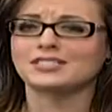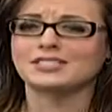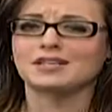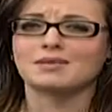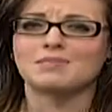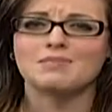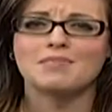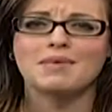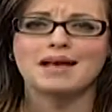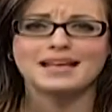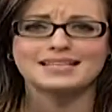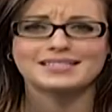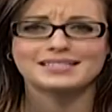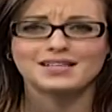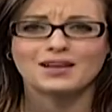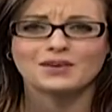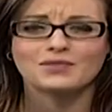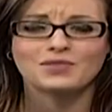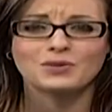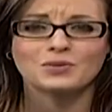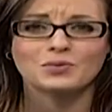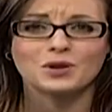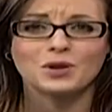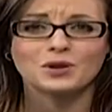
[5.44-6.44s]
a mess
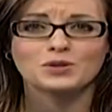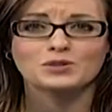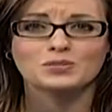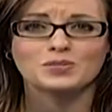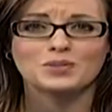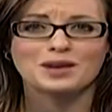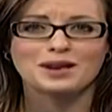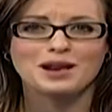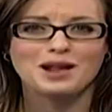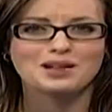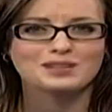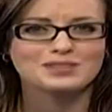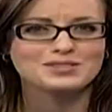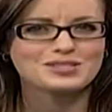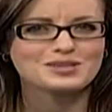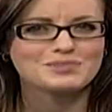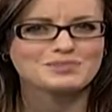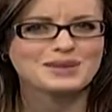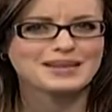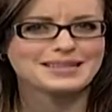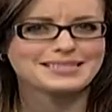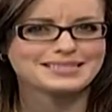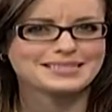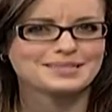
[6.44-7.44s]
of the roads, but it also
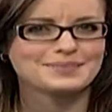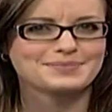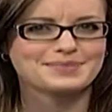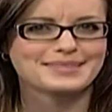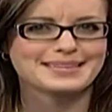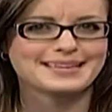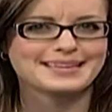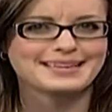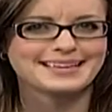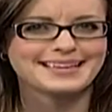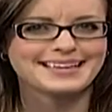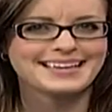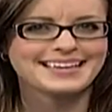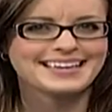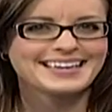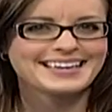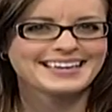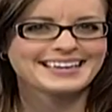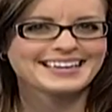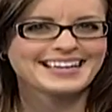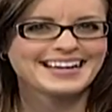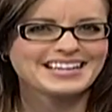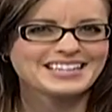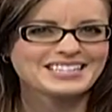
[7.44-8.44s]
made something
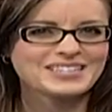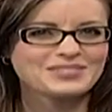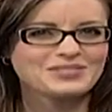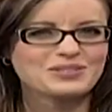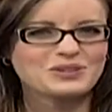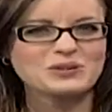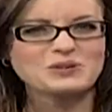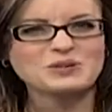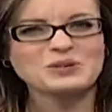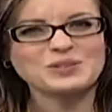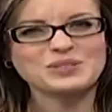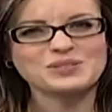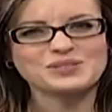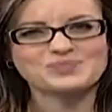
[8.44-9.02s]
kind of cool.